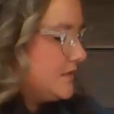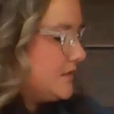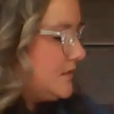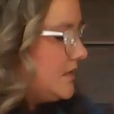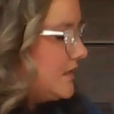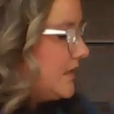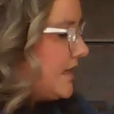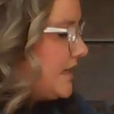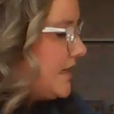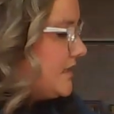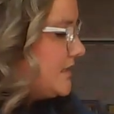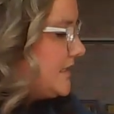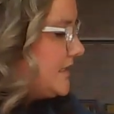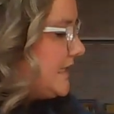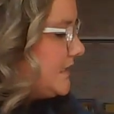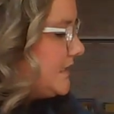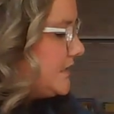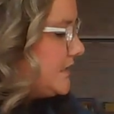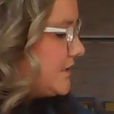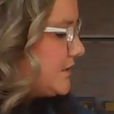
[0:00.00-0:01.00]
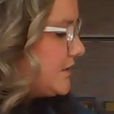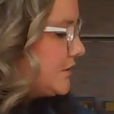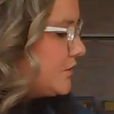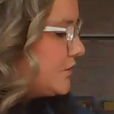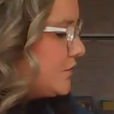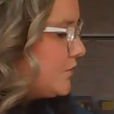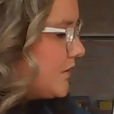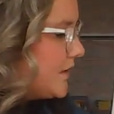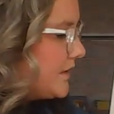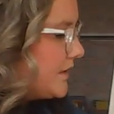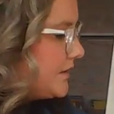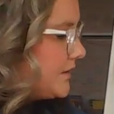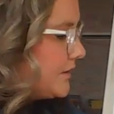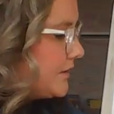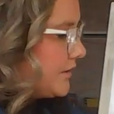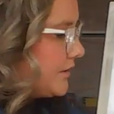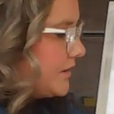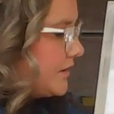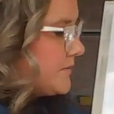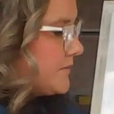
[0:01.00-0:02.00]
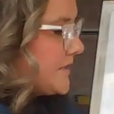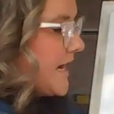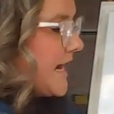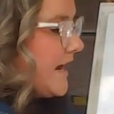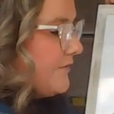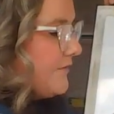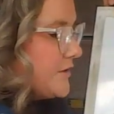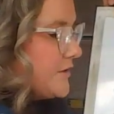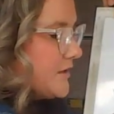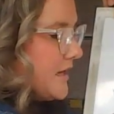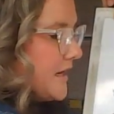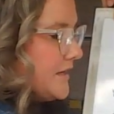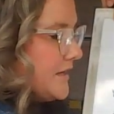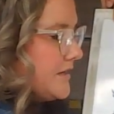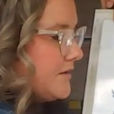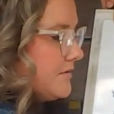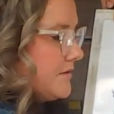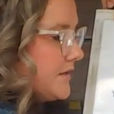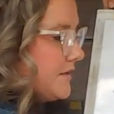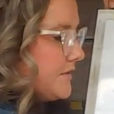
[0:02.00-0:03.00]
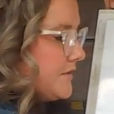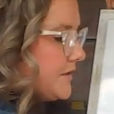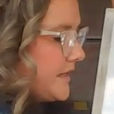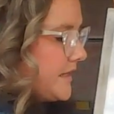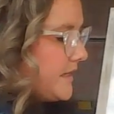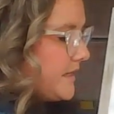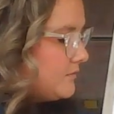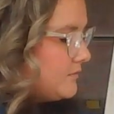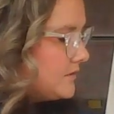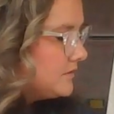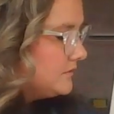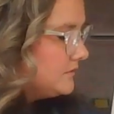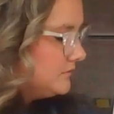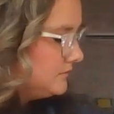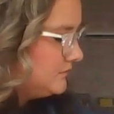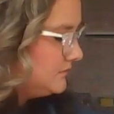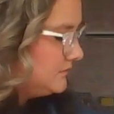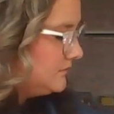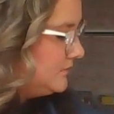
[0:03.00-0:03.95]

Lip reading: let's look. I just like to circle one of the groups after I know that they're equal.